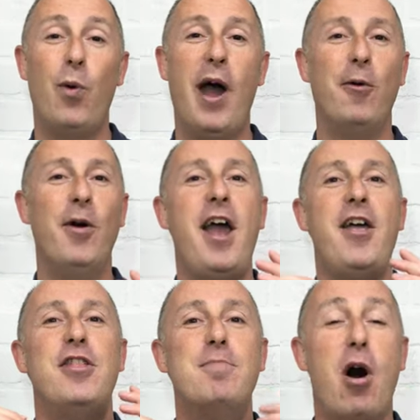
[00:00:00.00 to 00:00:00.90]
Well,
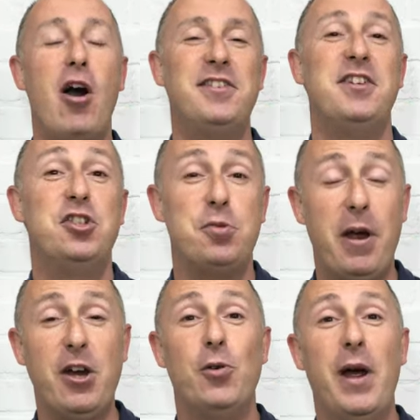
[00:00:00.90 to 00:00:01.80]
the marketing
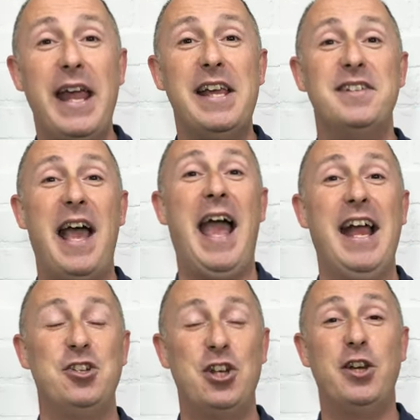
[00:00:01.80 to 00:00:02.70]
spiel is
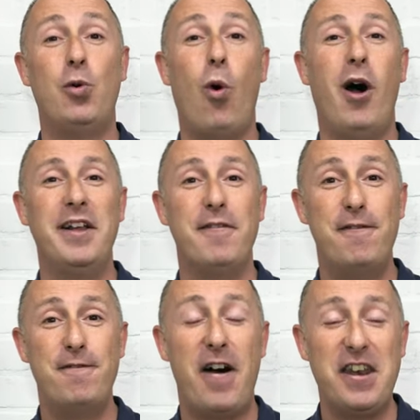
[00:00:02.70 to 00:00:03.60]
actually quite
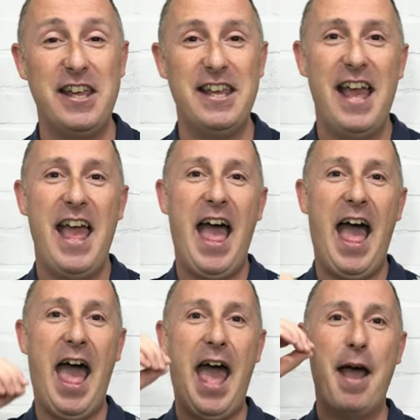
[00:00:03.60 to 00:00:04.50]
funny
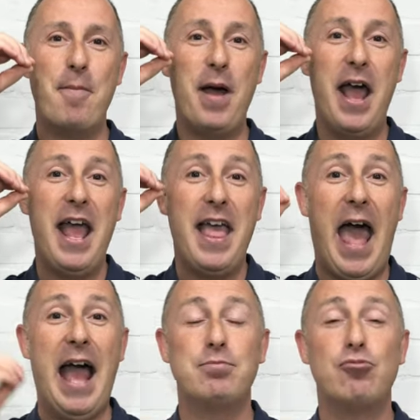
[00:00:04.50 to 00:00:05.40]
um,
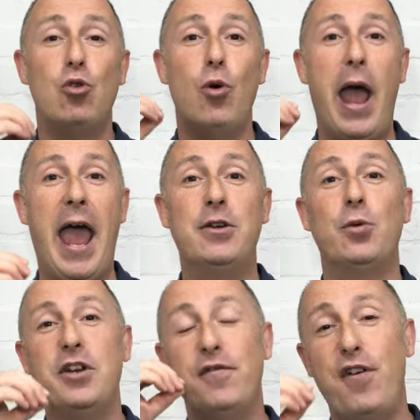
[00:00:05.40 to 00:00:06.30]
Admiral
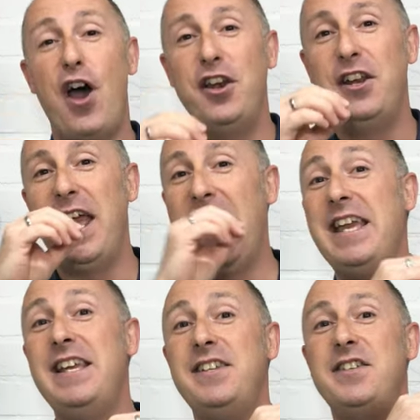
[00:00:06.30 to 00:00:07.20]
Edward Vernon,
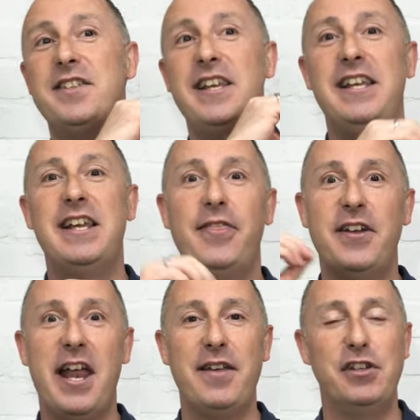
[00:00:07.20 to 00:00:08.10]
he's the, the
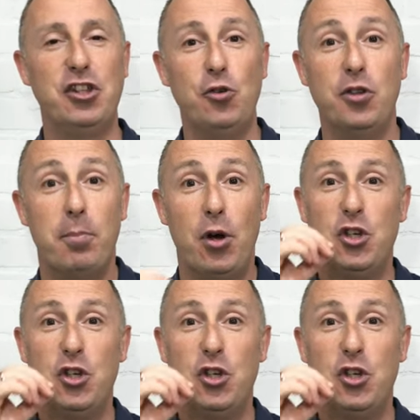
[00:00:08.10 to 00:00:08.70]
Navy dude that put a